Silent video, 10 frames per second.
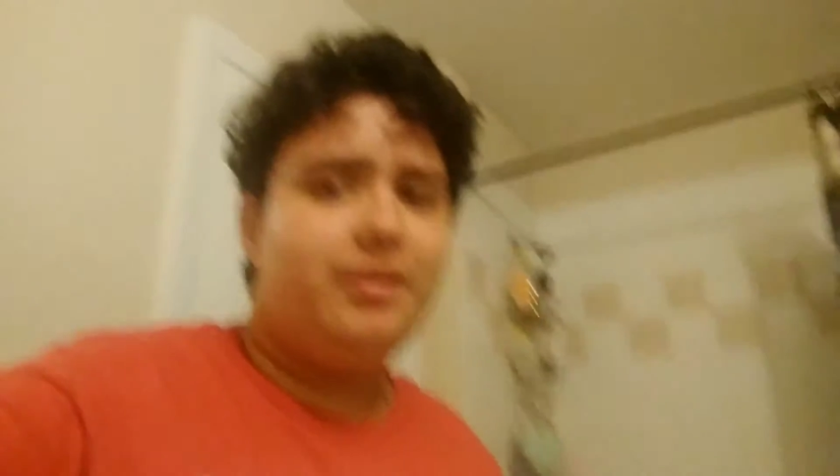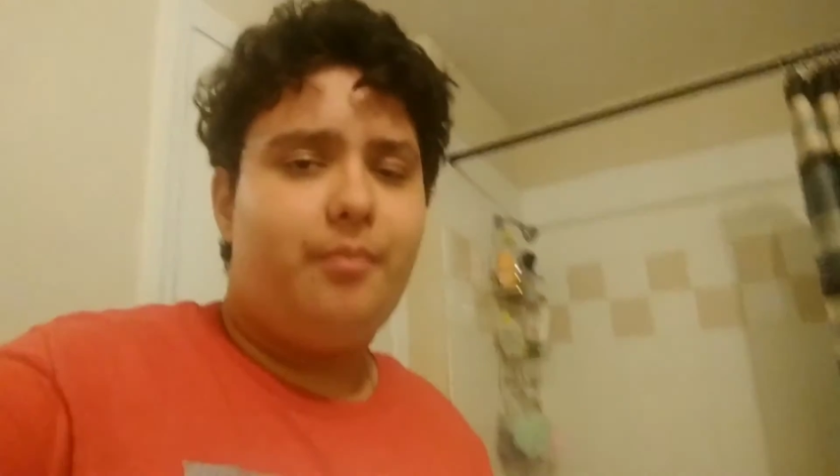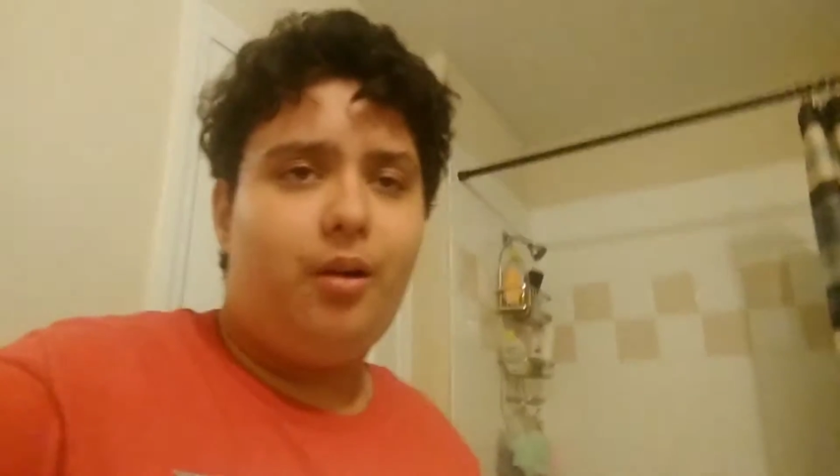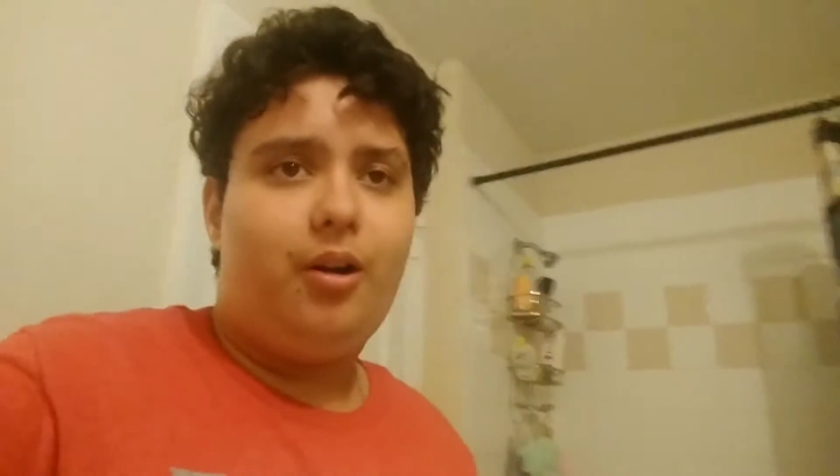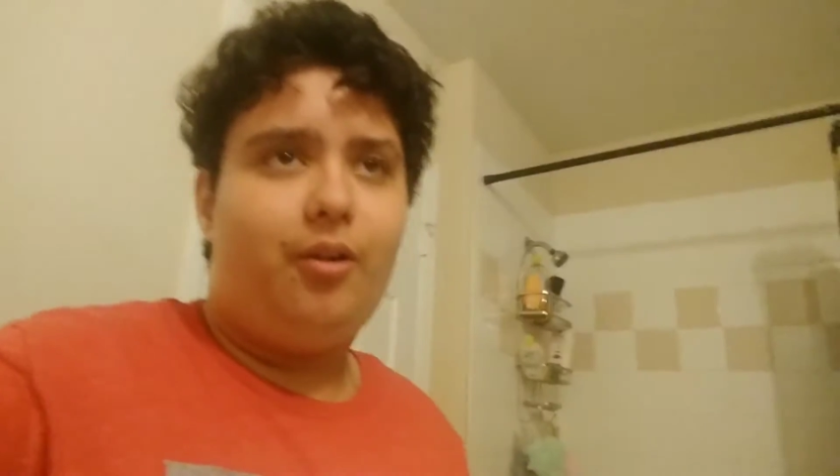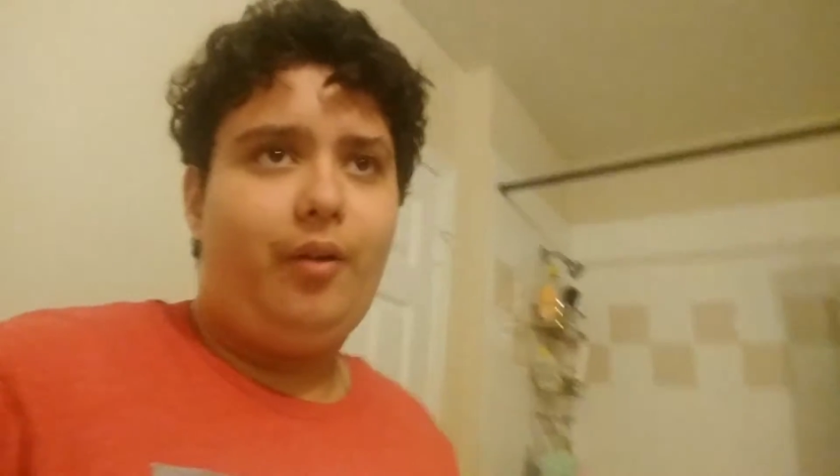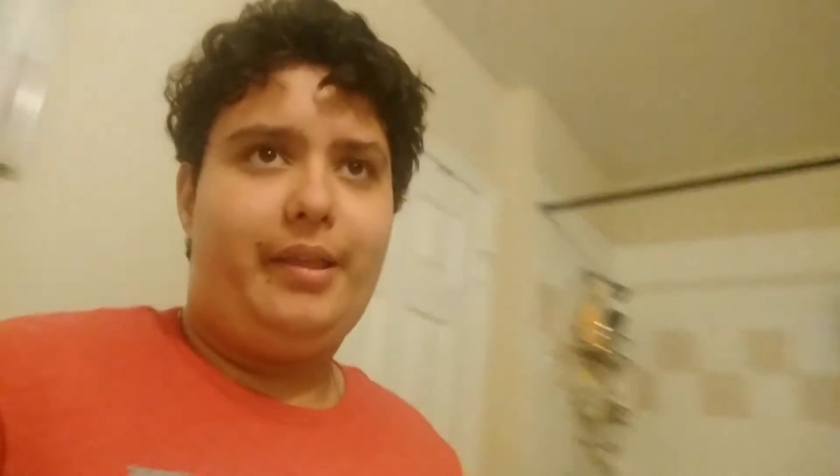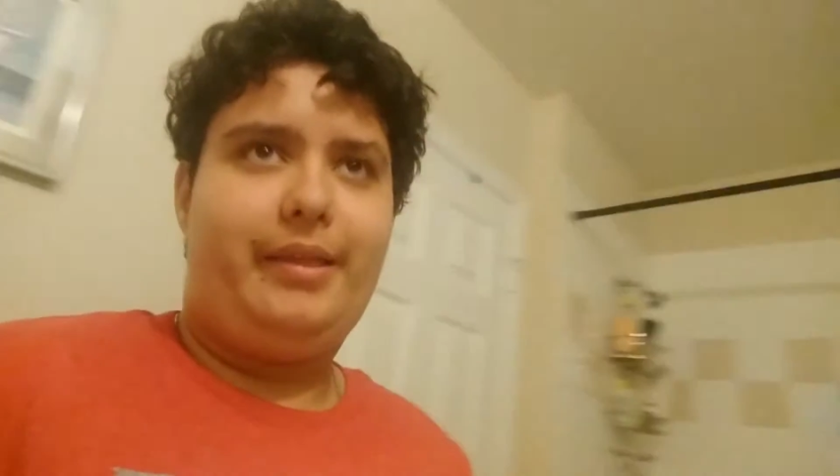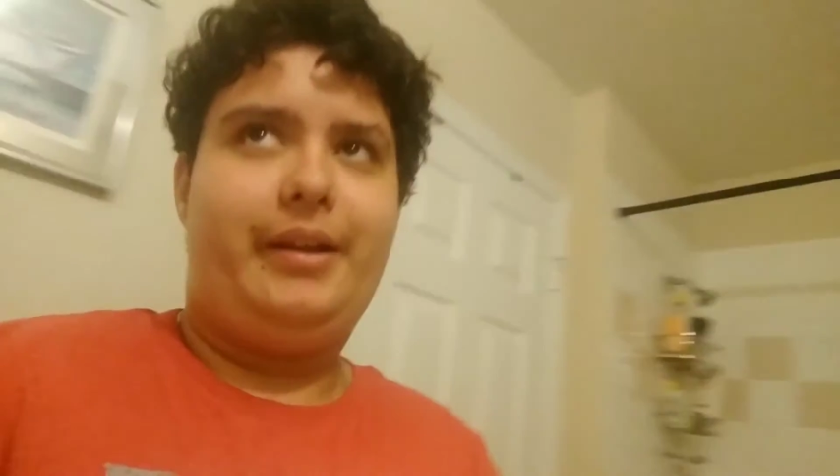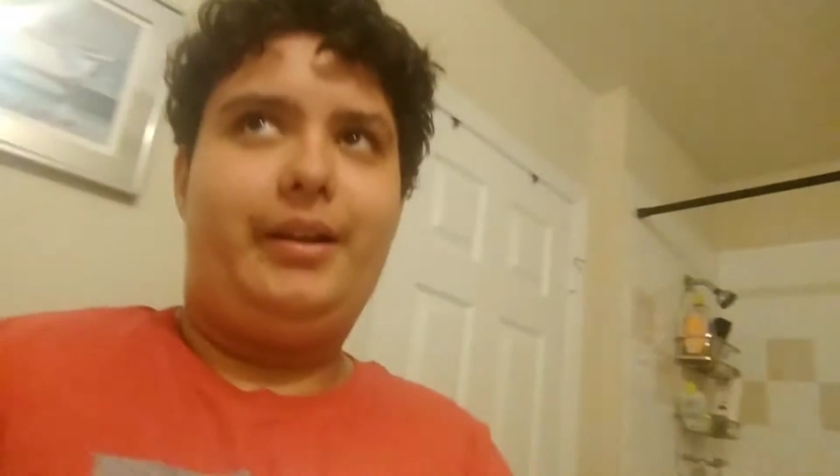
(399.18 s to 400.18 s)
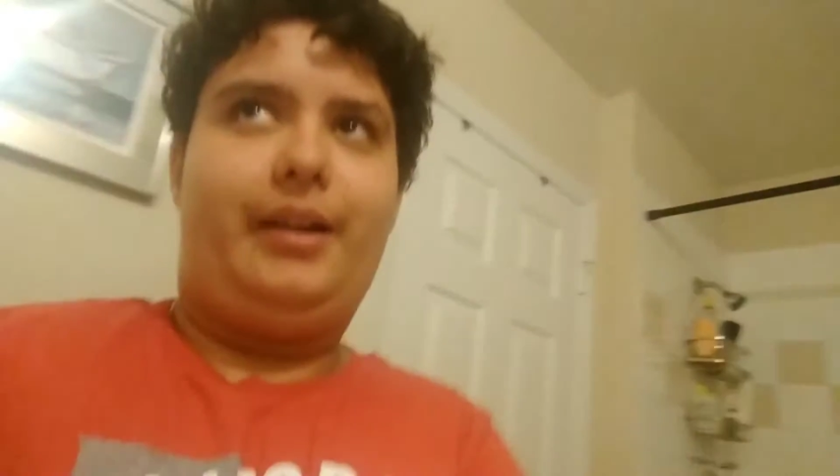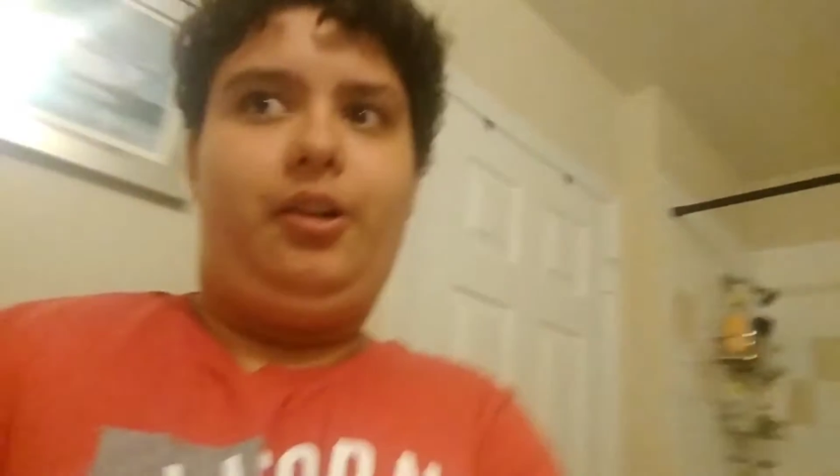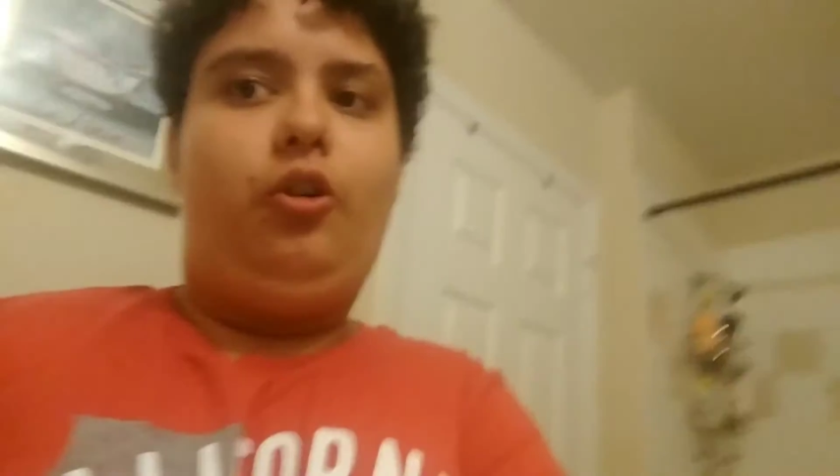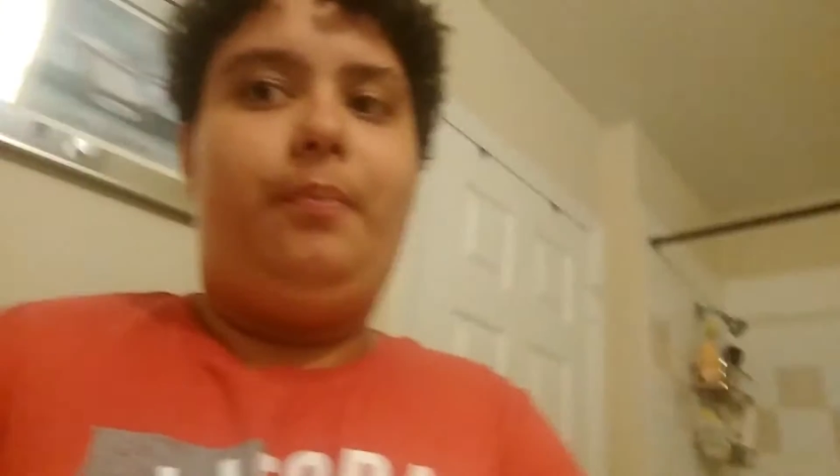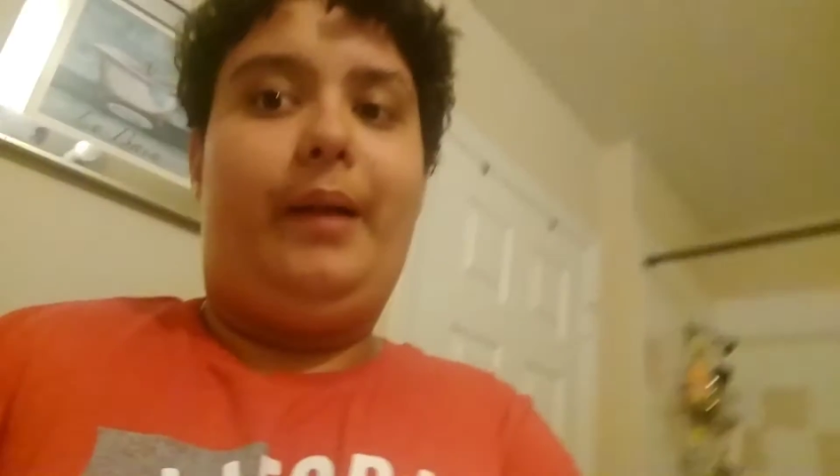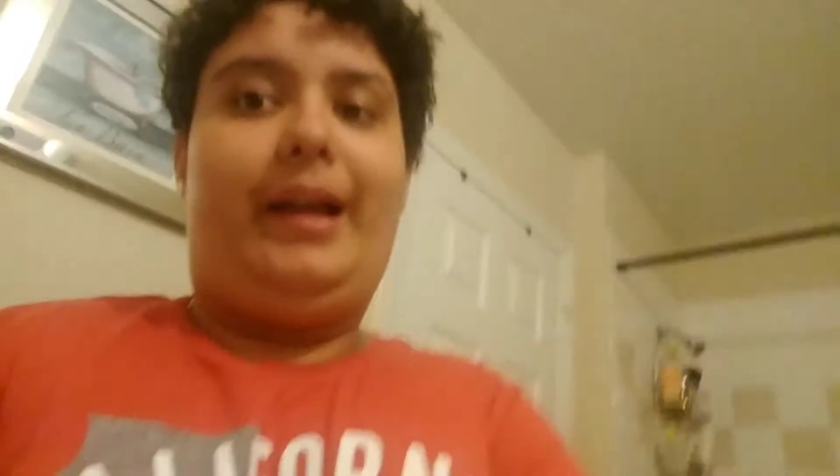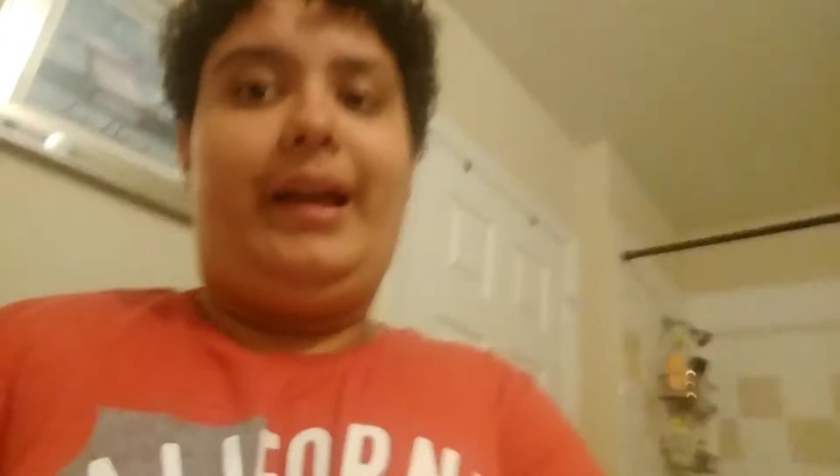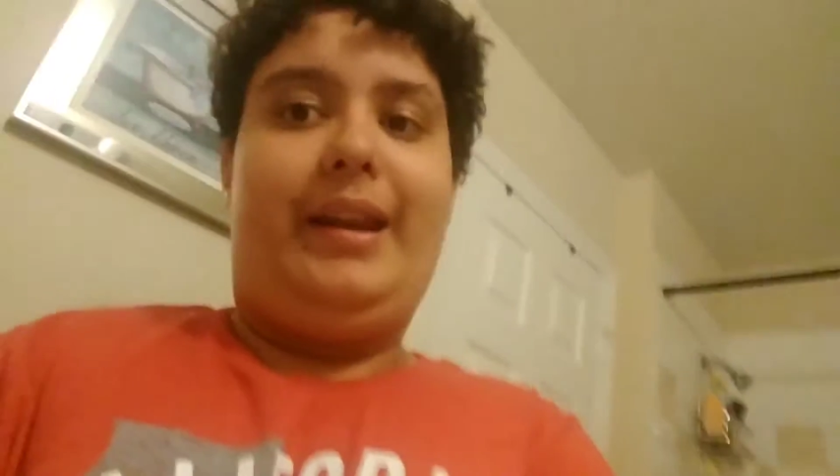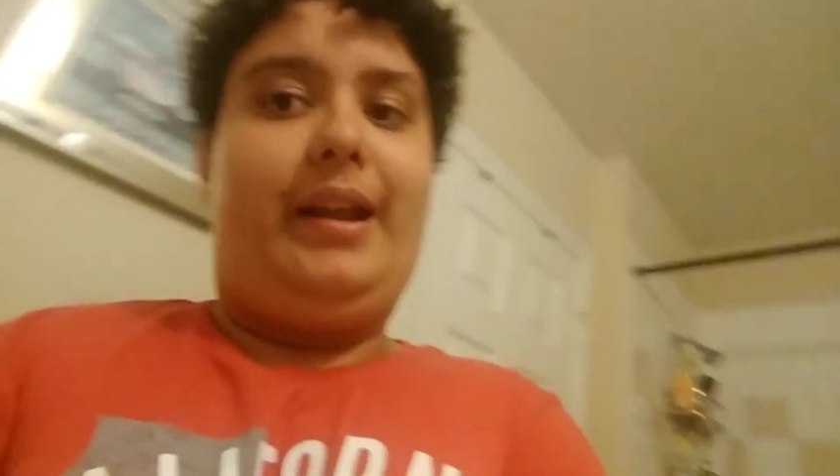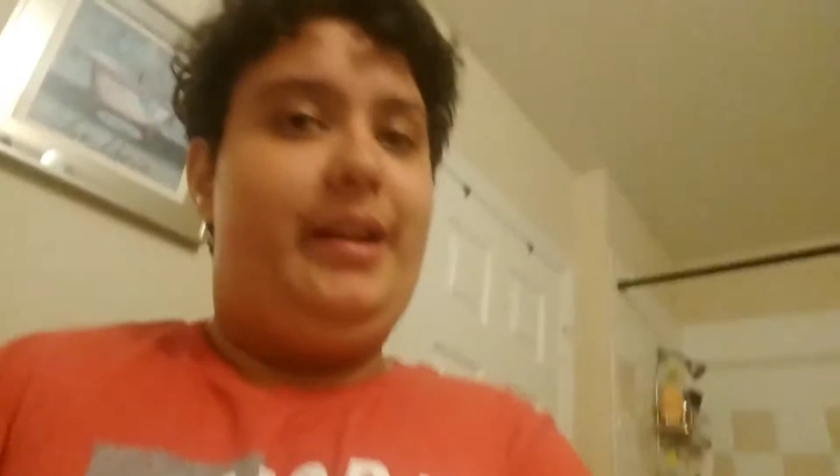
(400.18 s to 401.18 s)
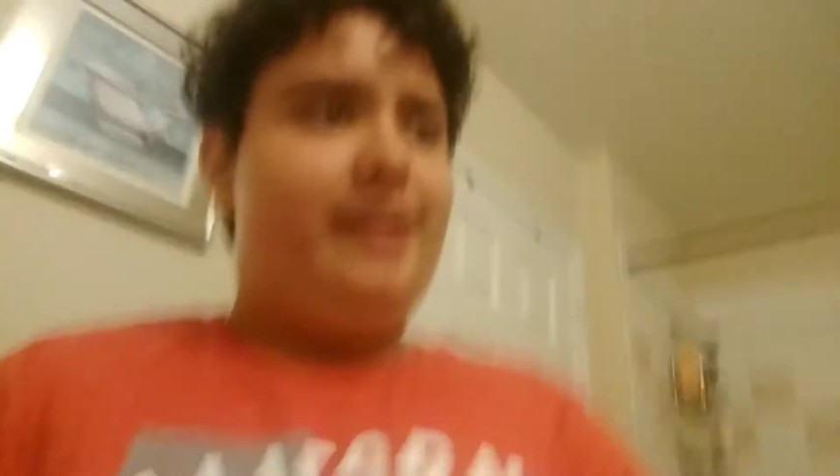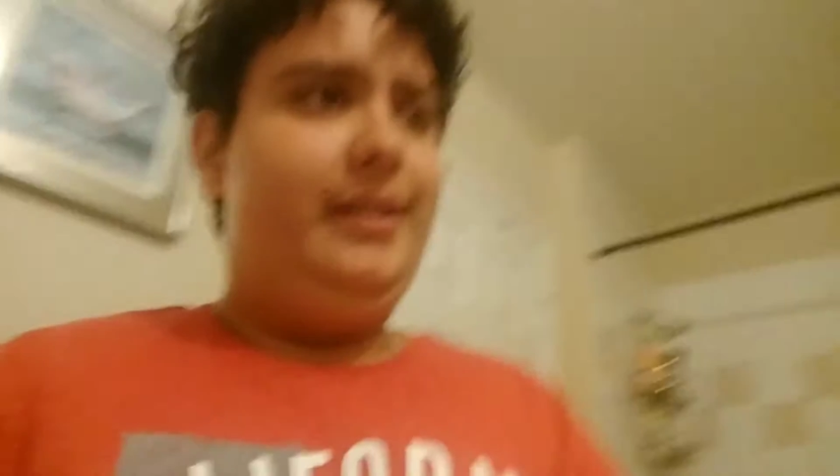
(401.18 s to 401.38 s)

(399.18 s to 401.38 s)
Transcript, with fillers: tomorrow, I think, I hope, and I,